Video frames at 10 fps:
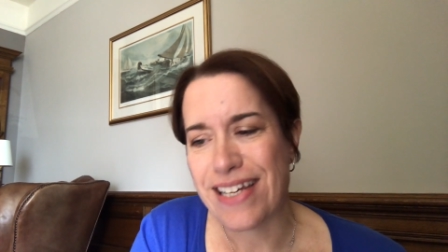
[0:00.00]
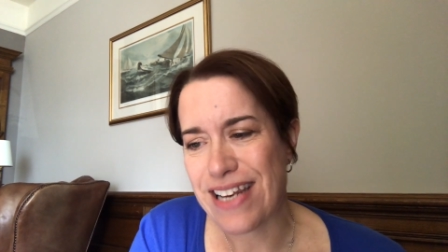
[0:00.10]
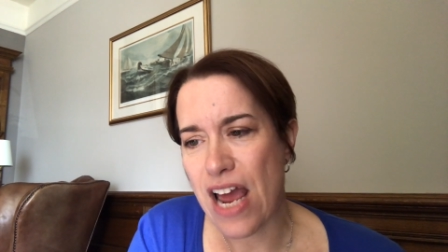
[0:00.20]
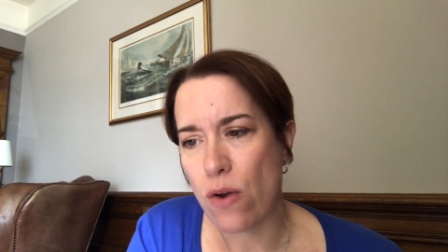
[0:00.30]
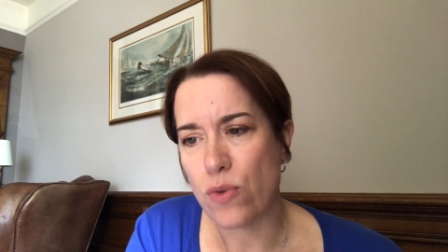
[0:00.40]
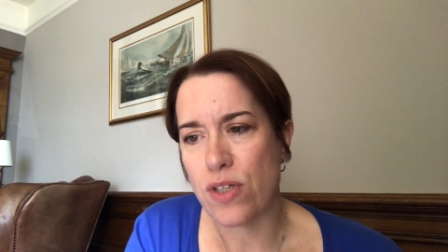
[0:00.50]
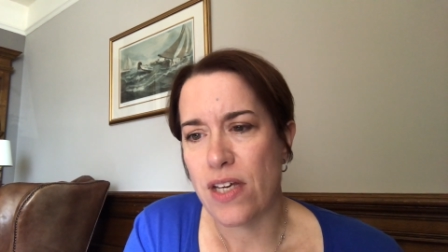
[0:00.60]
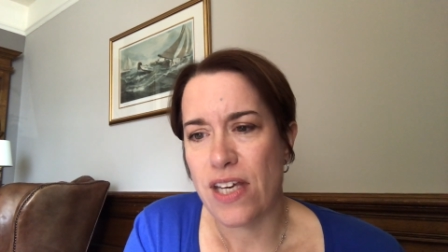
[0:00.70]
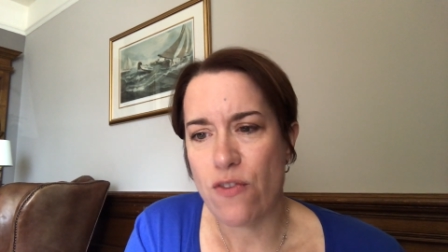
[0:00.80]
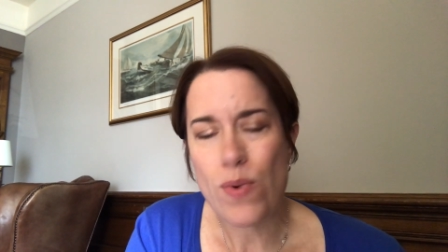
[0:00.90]
as landlords,
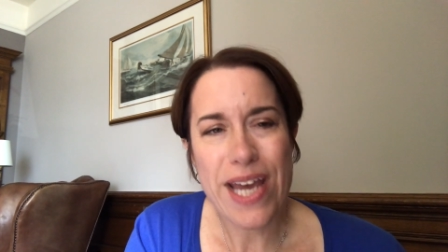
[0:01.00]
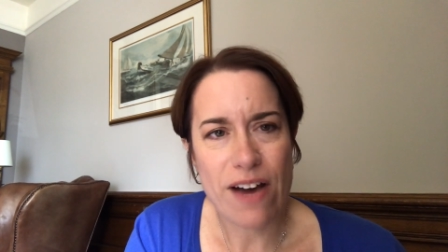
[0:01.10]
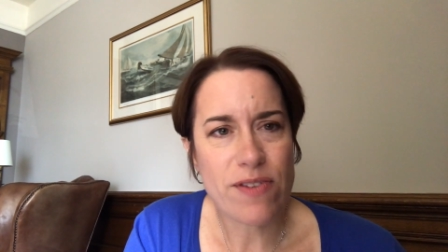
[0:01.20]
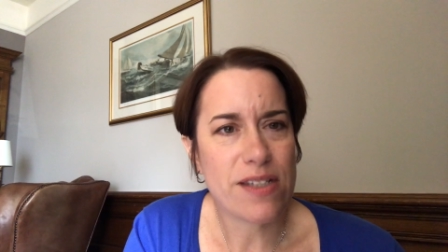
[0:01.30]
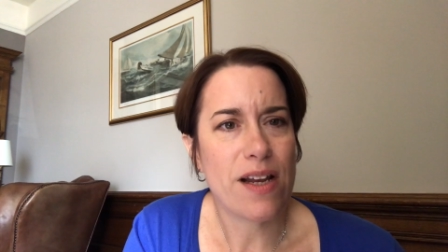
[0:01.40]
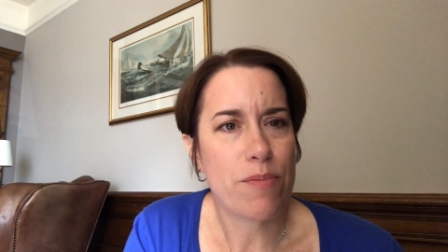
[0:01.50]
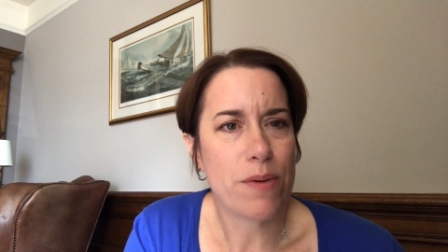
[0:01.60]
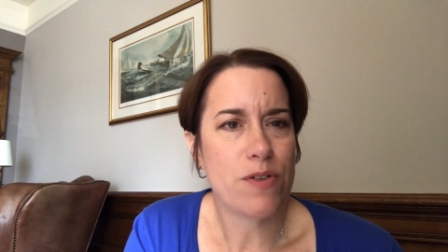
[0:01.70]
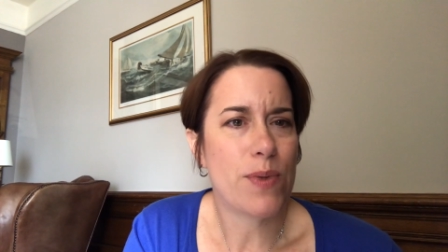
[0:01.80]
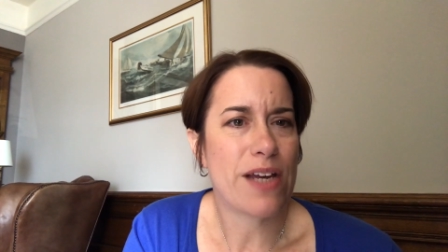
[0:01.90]
if we have to sell a
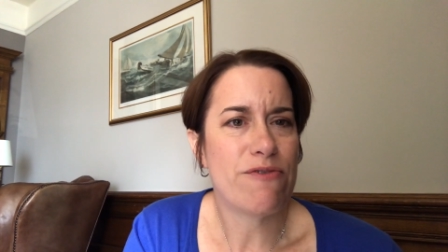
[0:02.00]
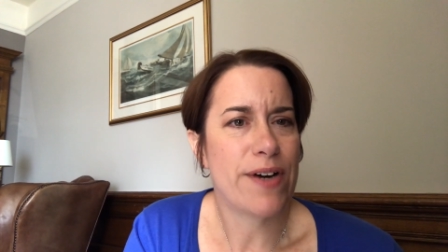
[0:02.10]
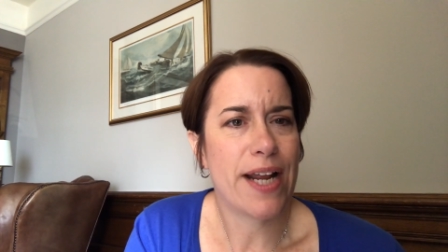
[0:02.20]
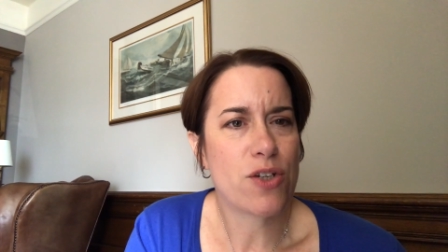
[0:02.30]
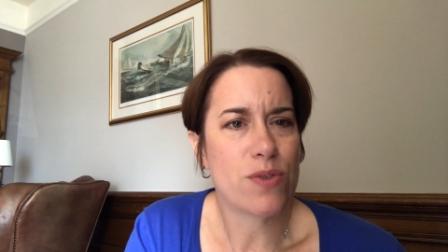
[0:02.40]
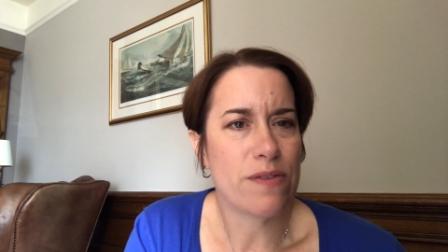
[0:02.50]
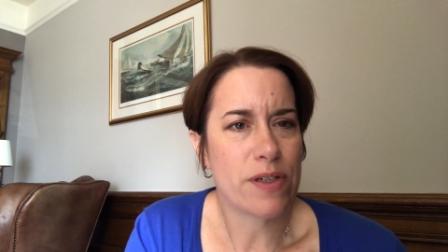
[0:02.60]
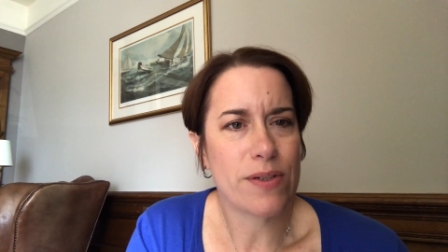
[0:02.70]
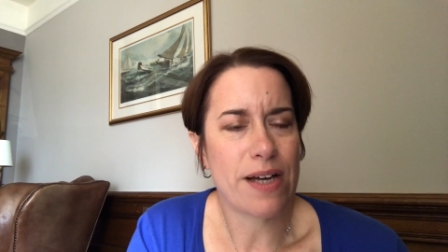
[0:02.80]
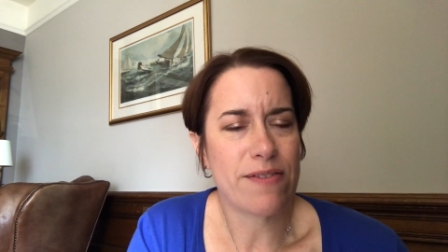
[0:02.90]
property, if we get in financial
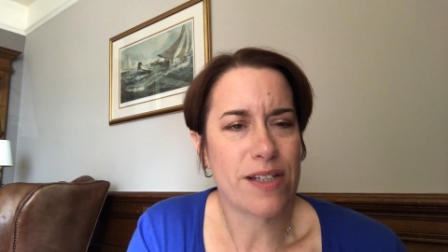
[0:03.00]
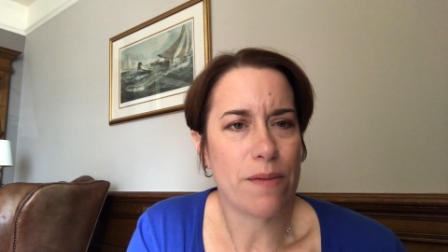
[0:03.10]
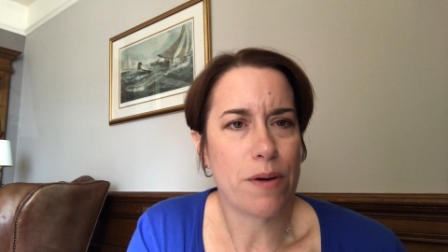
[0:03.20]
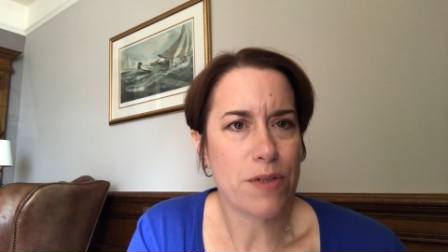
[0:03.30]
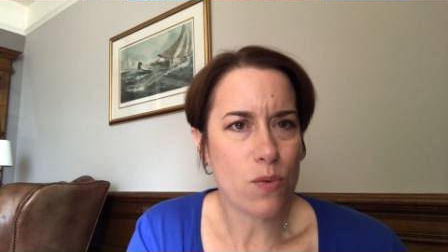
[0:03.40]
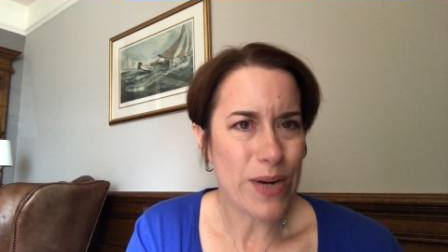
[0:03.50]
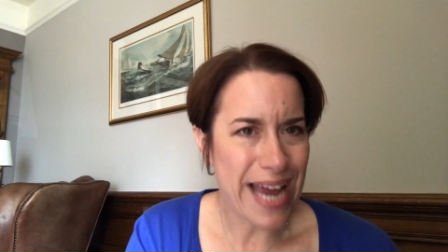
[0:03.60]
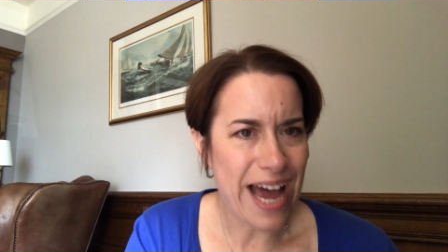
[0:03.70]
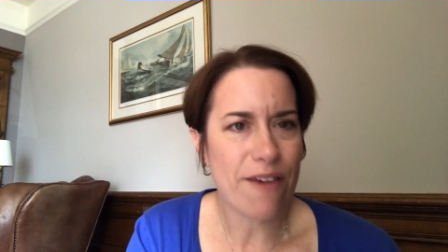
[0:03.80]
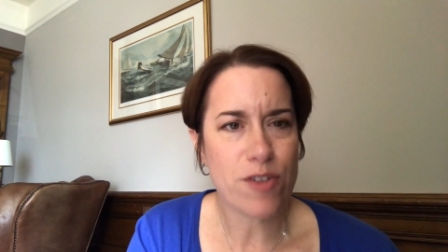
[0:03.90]
difficulty and have to sell a property, we
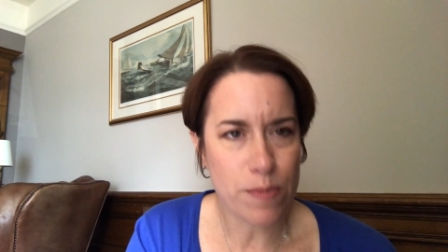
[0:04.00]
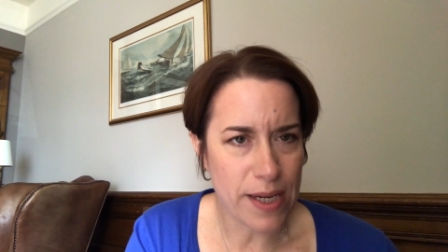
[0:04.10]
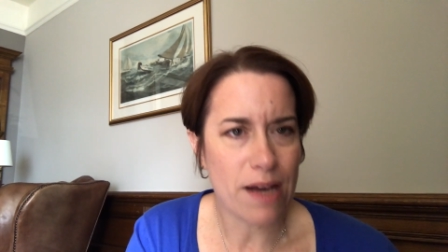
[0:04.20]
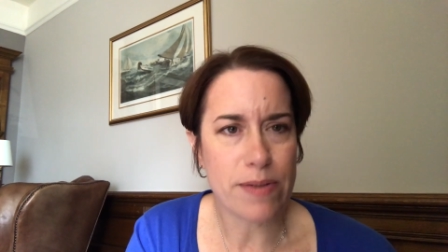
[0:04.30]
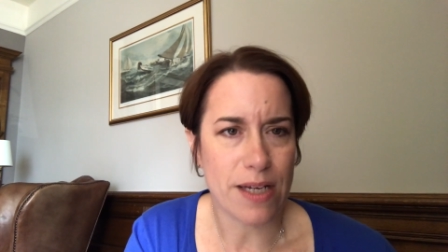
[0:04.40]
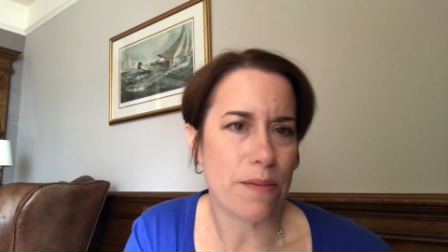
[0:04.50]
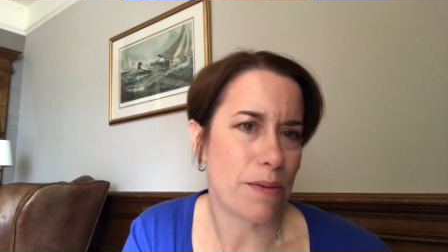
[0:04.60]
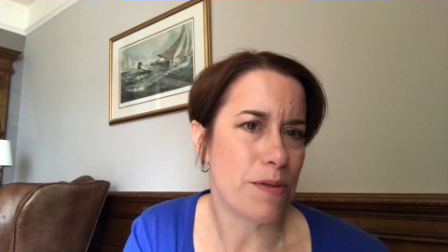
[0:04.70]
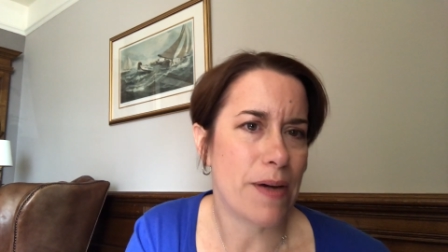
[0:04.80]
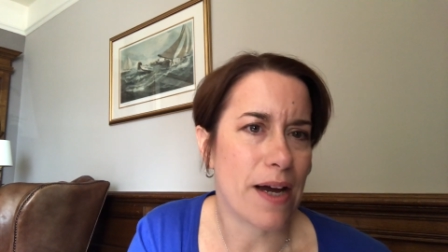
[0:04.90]
have to be able to get the
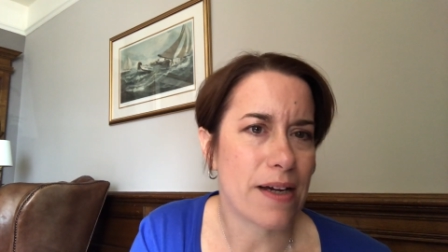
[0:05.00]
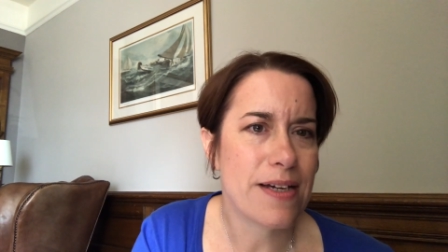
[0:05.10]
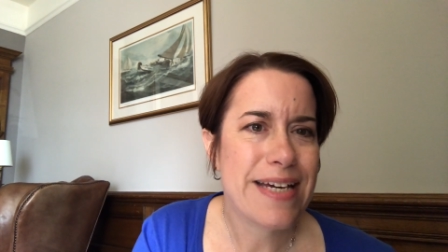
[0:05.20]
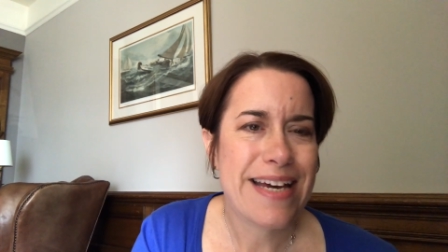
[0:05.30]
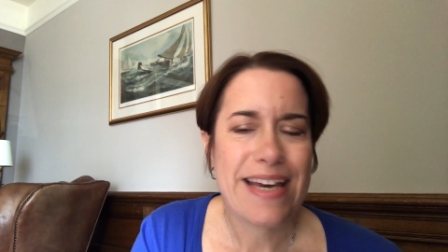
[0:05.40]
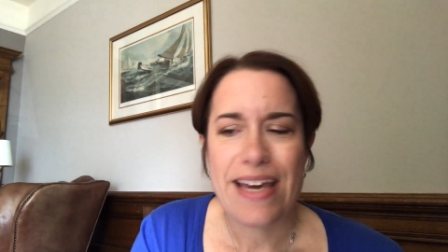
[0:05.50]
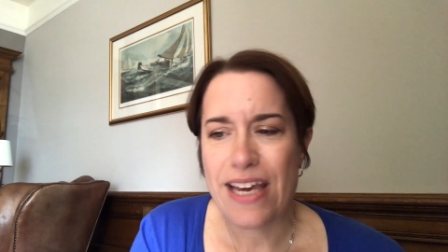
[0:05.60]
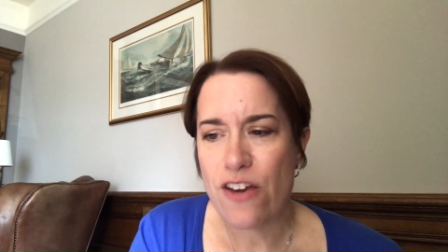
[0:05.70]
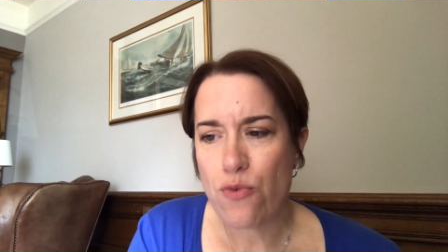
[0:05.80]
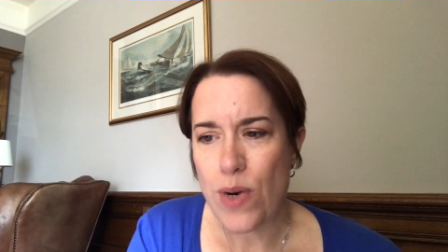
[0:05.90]
property back.
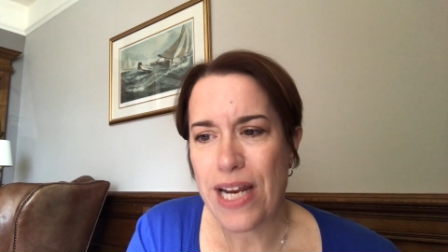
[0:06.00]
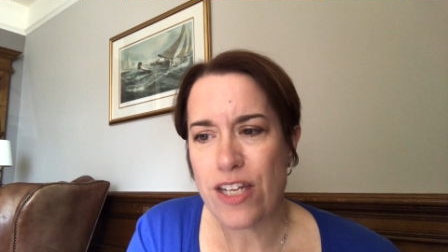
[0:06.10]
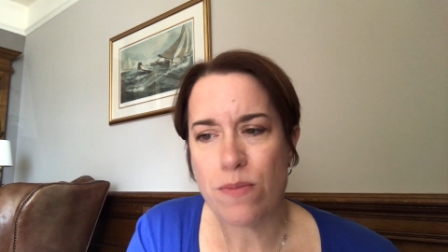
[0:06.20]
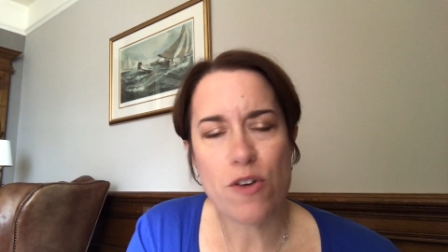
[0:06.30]
If we need to